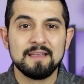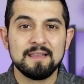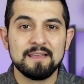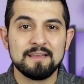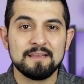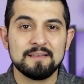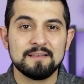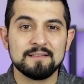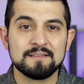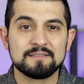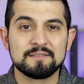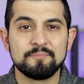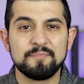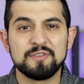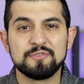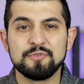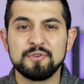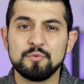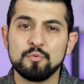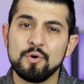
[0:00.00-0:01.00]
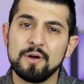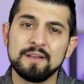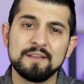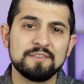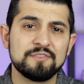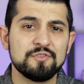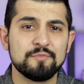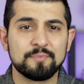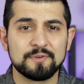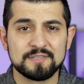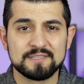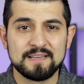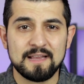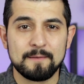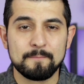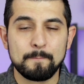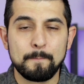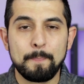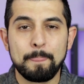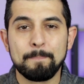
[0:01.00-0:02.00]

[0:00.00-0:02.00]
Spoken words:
is between 1 and 2%.